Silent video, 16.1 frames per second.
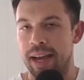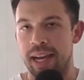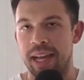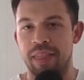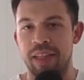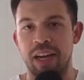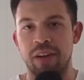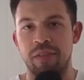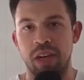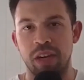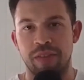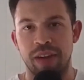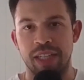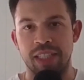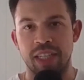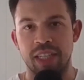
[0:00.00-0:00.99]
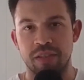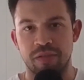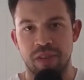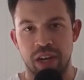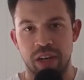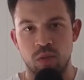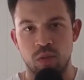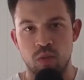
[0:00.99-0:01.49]
I think I really found that in this
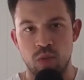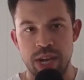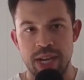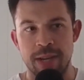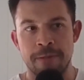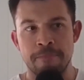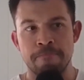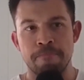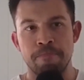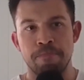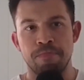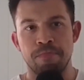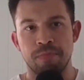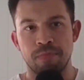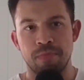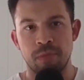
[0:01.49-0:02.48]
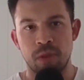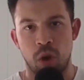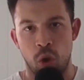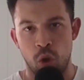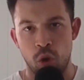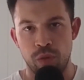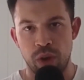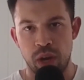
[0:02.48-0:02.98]
final week
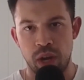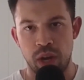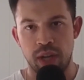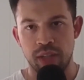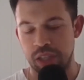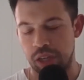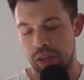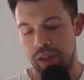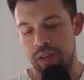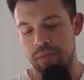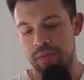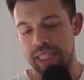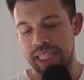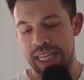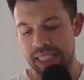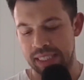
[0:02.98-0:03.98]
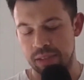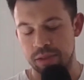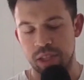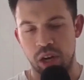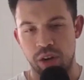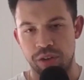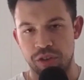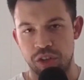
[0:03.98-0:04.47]
yes, there was
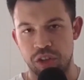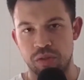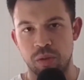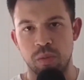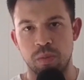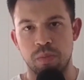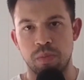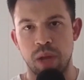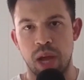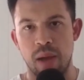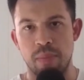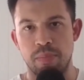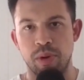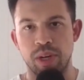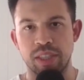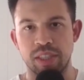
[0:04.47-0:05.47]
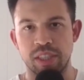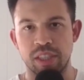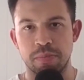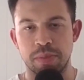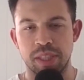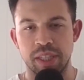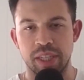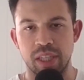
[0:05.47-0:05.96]
a lot of stressful points in this
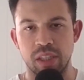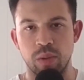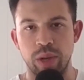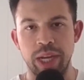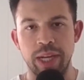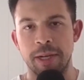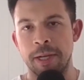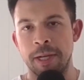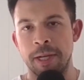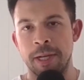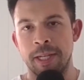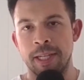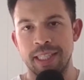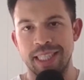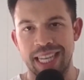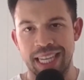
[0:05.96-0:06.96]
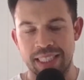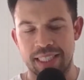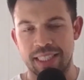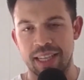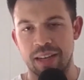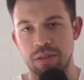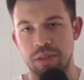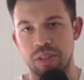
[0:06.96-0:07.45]
particular week. Yes,
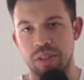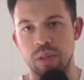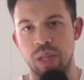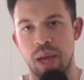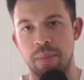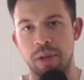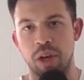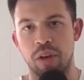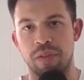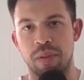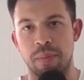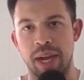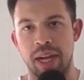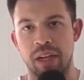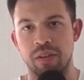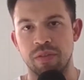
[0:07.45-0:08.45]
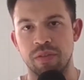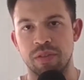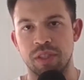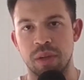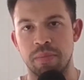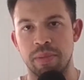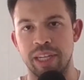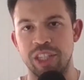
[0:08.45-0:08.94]
I was still coming off the back of
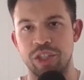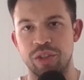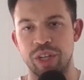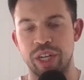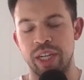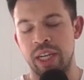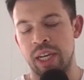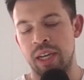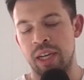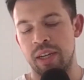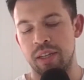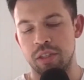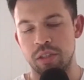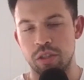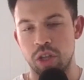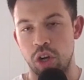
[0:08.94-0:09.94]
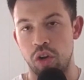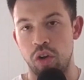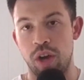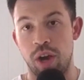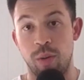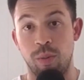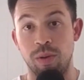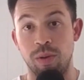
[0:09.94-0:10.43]
some injury. No,
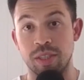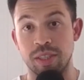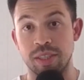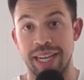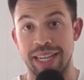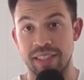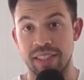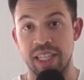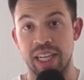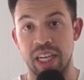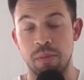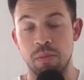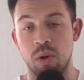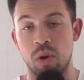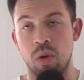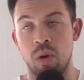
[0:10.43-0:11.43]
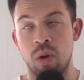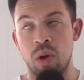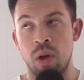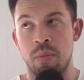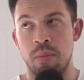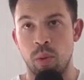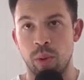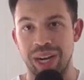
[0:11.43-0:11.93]
I wasn't as sick anymore.
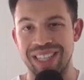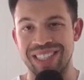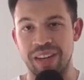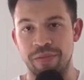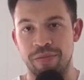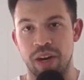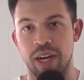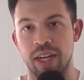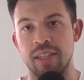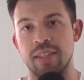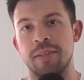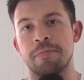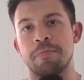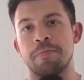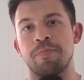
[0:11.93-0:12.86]
But what I did find